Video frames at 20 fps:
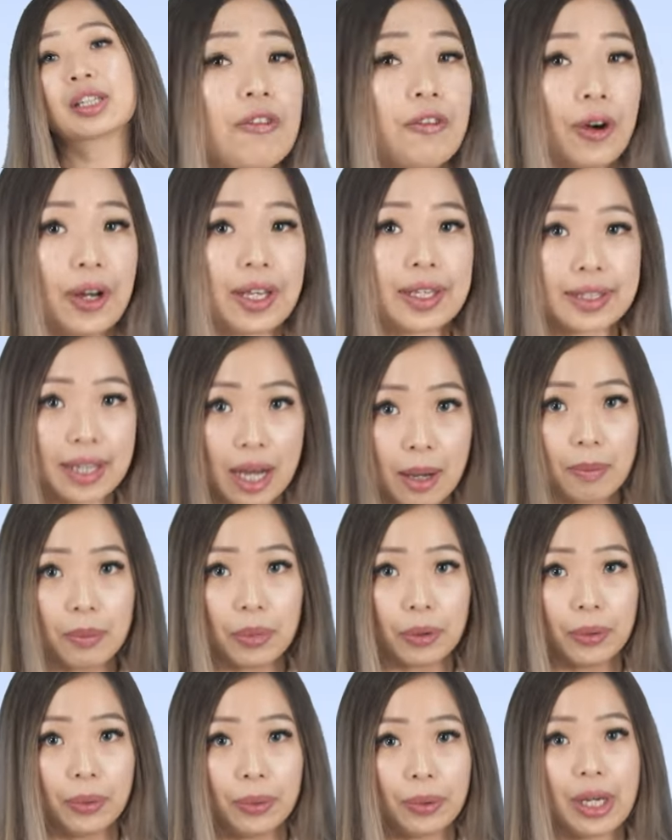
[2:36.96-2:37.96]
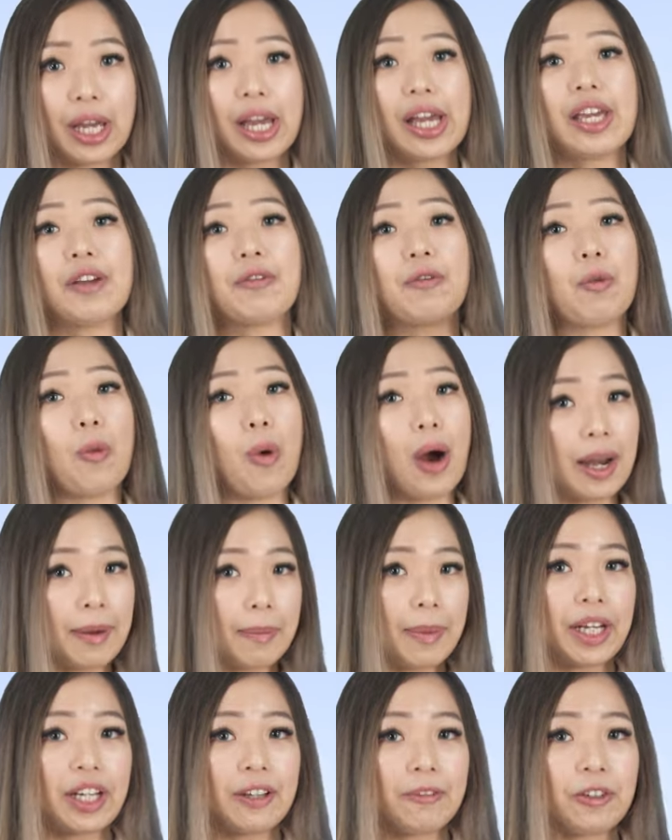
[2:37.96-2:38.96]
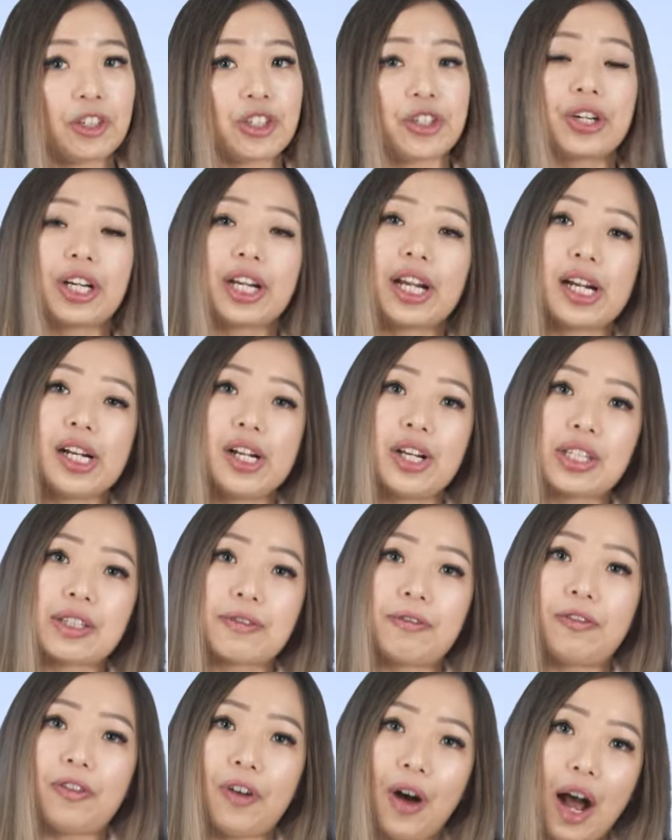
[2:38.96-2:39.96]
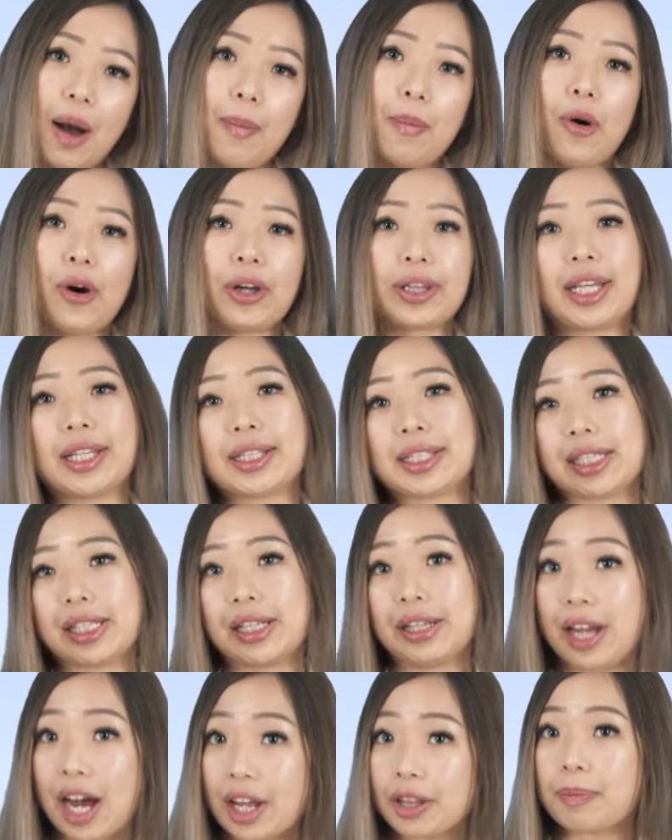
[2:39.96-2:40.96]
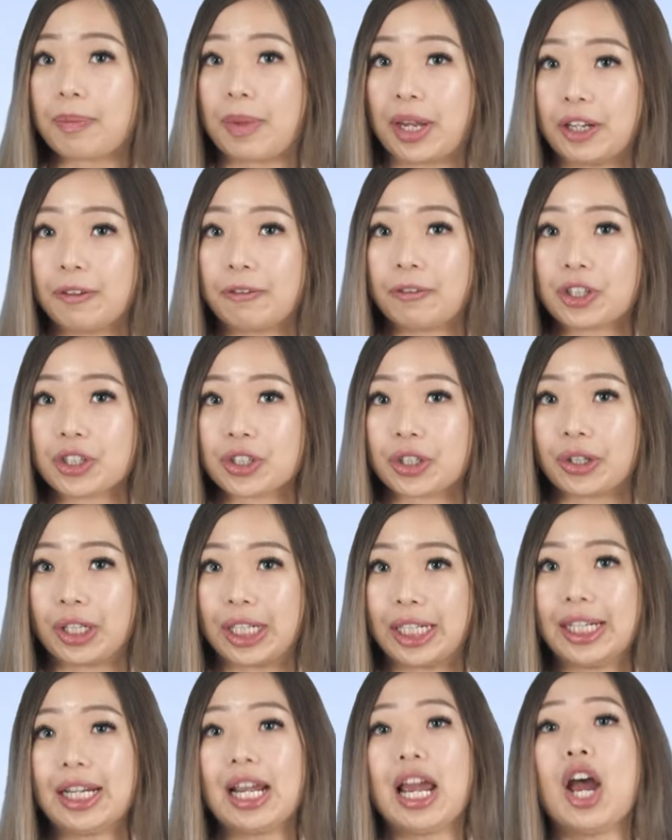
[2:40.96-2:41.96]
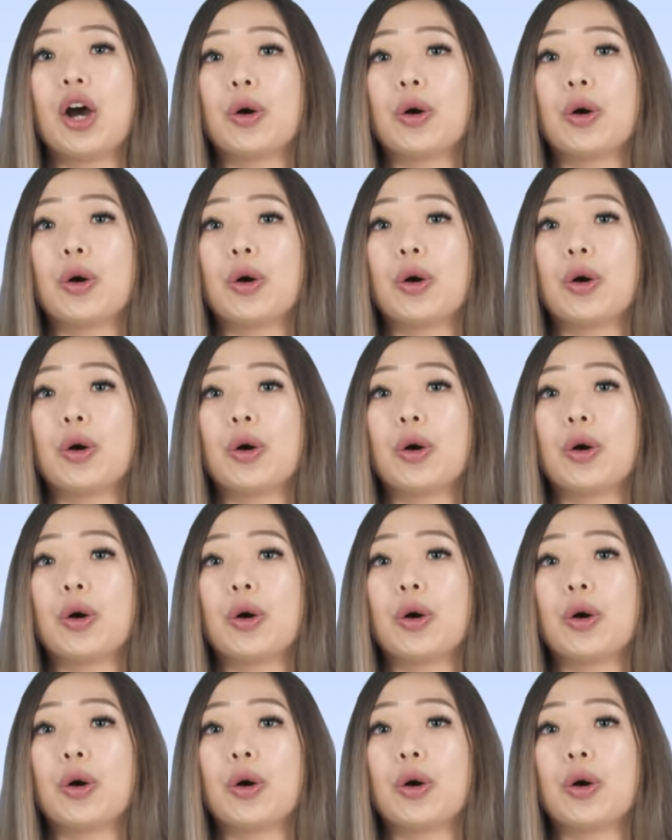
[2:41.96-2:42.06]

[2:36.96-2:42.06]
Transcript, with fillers: For example, if one beneficiary earns far more than the another beneficiary